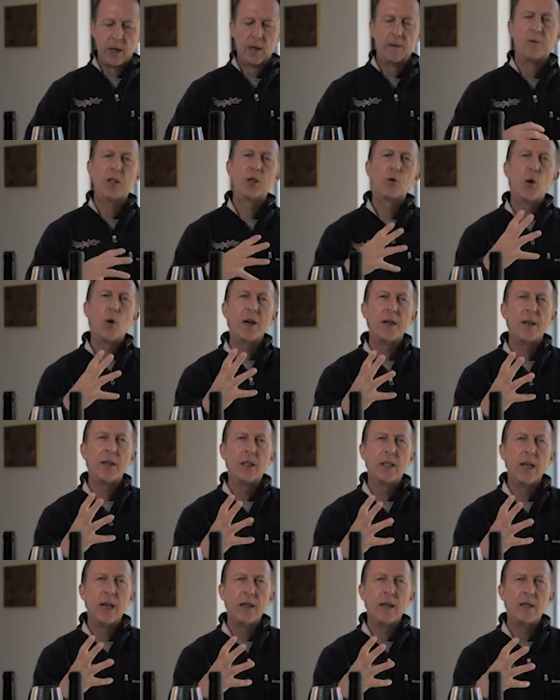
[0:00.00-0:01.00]
This wine
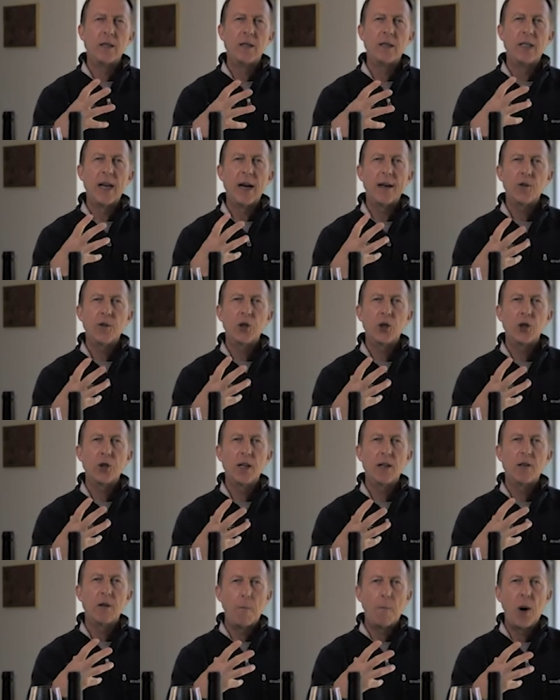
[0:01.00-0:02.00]
is denser
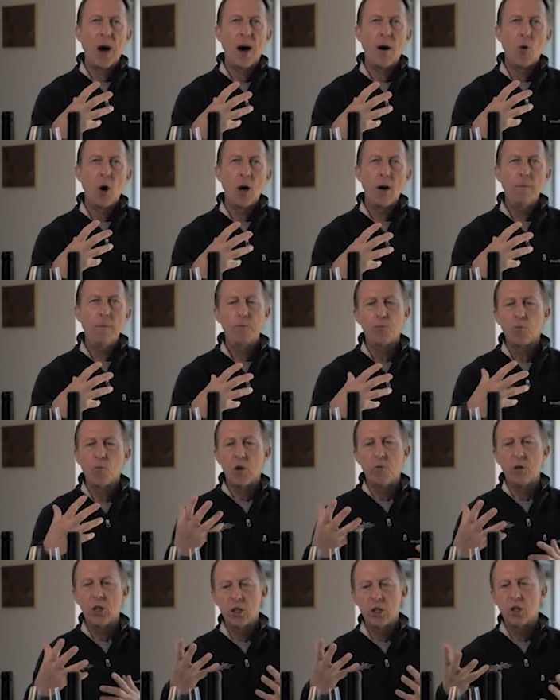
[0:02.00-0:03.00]
than the Pawa,
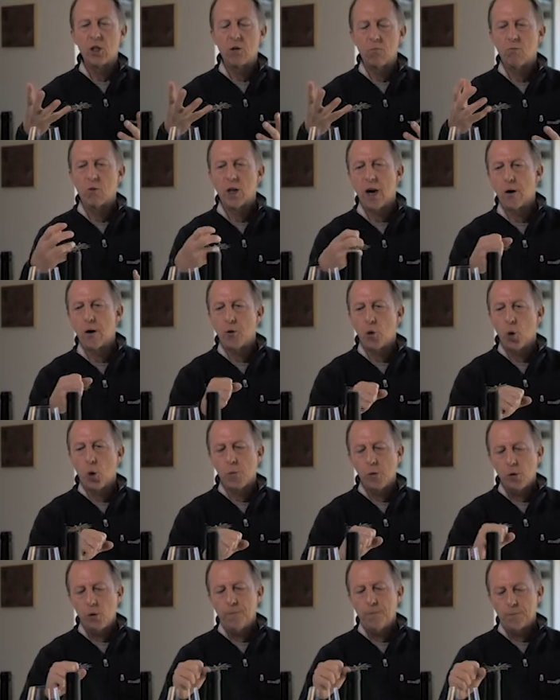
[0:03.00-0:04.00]
which is kind of
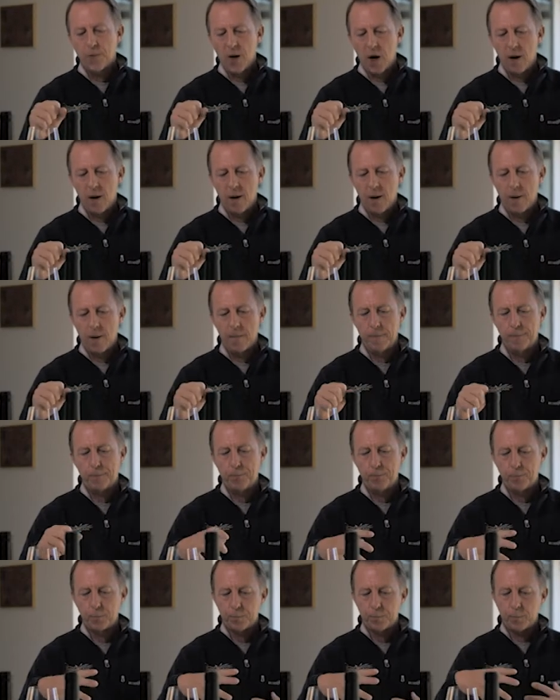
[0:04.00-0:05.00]
normal.
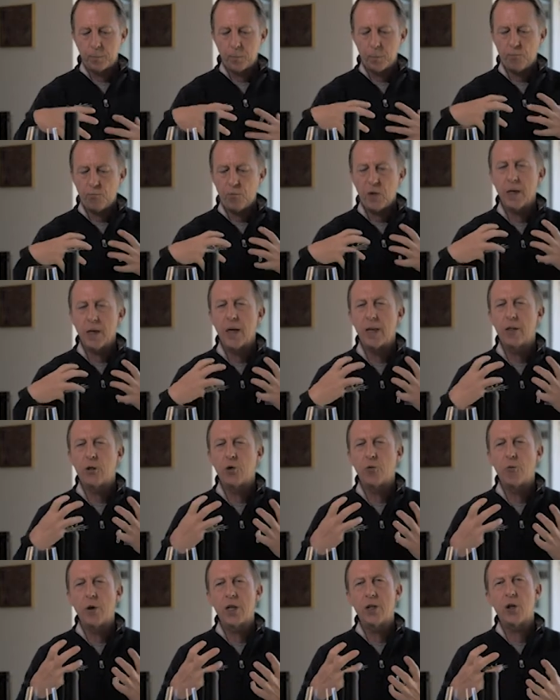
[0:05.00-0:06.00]

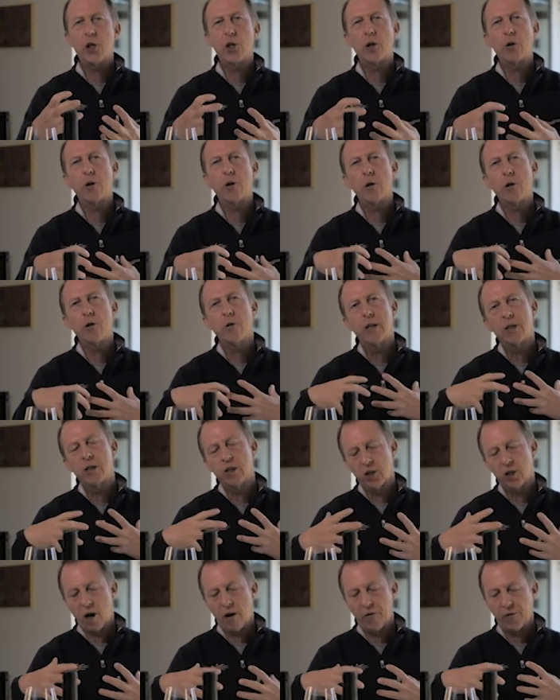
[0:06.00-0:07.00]
It's richer, it's
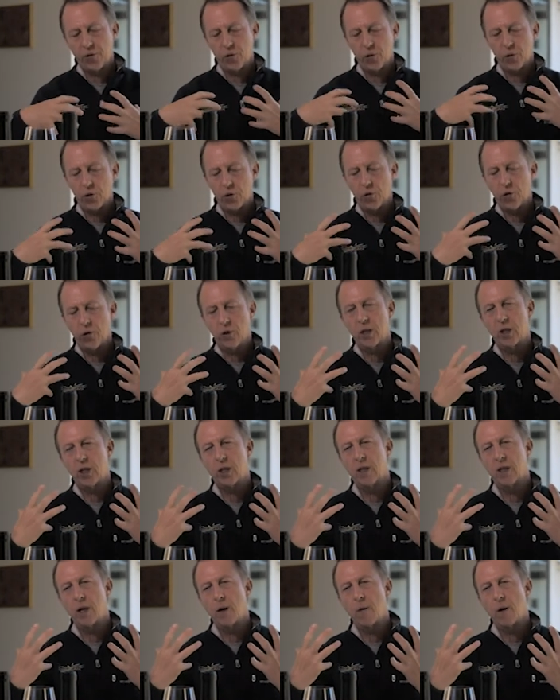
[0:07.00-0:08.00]
softer,
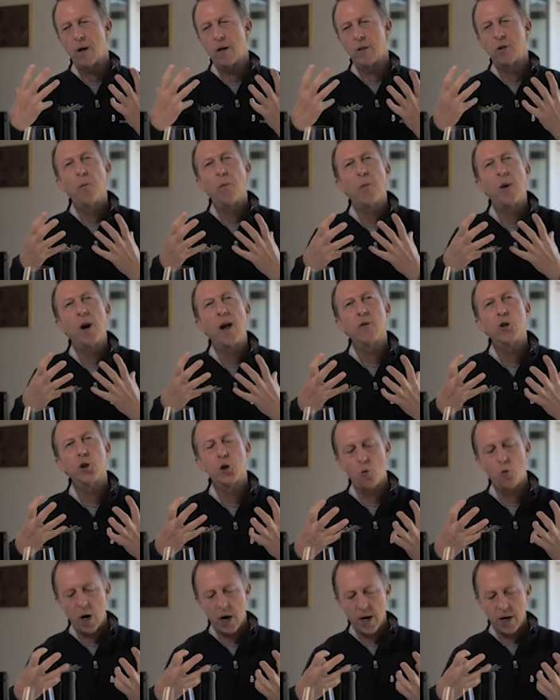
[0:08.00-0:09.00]
it's a plush
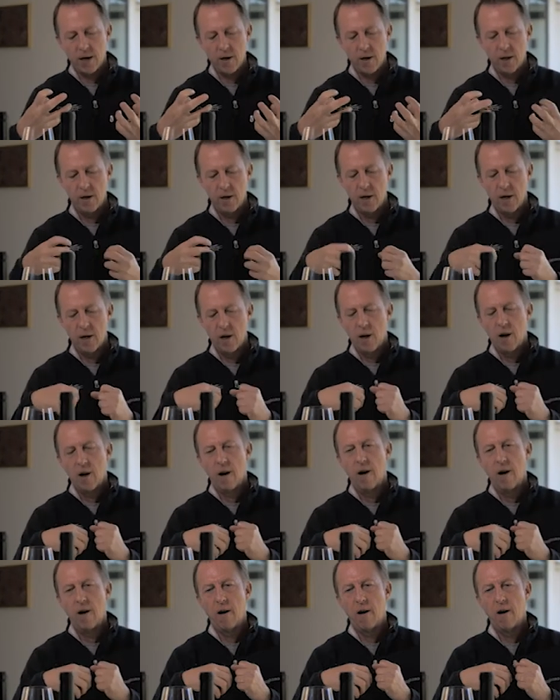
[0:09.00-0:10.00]
wine.
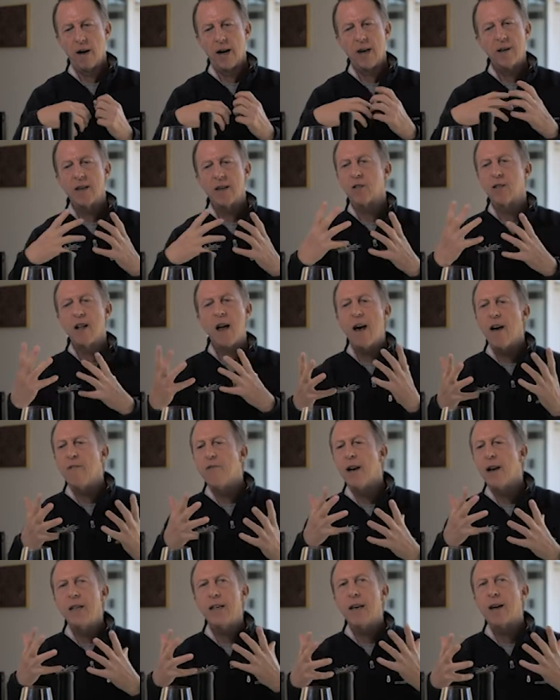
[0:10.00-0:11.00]
It doesn't have
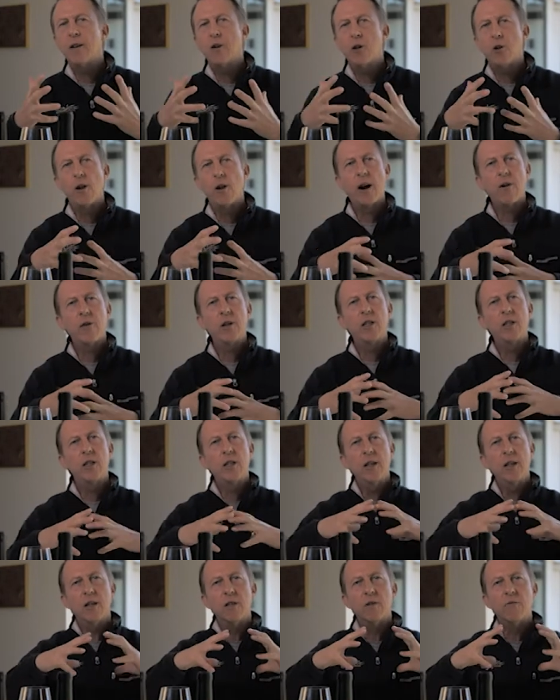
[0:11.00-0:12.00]
any
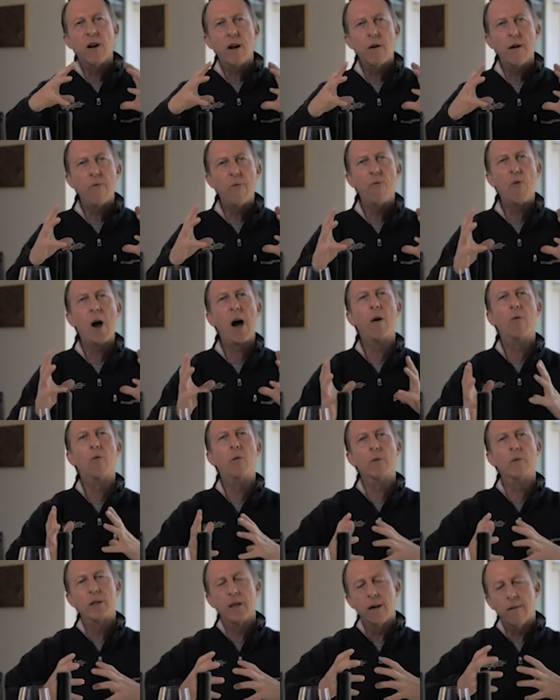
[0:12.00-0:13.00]
angularity, it's very
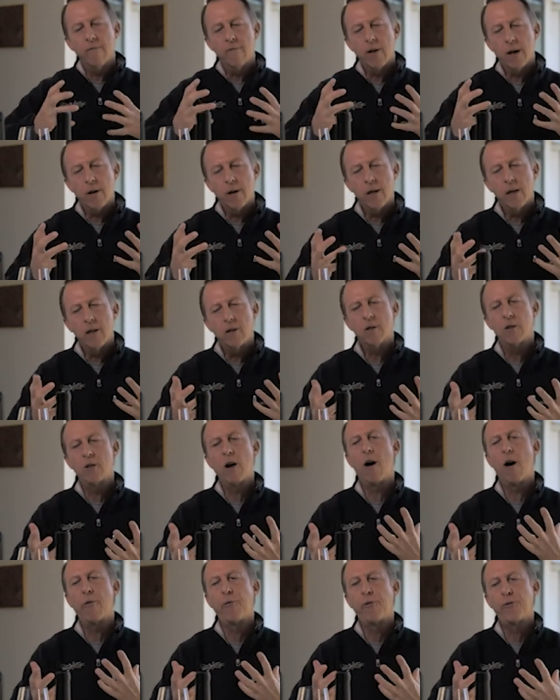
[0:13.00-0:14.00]
round and very
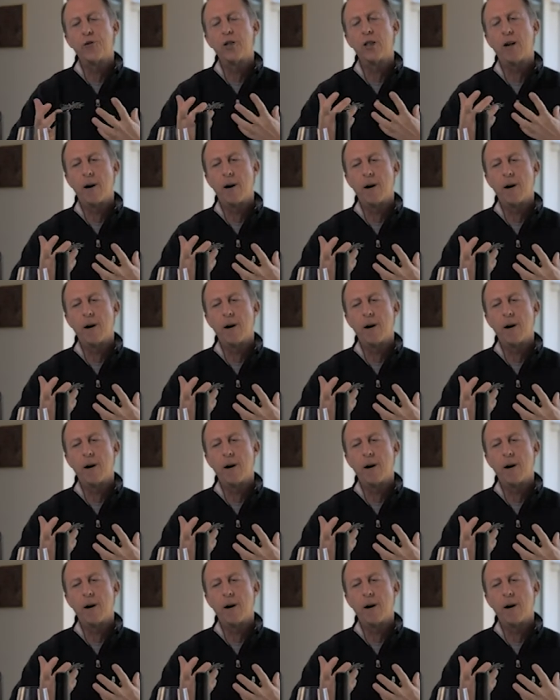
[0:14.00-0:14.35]
soft.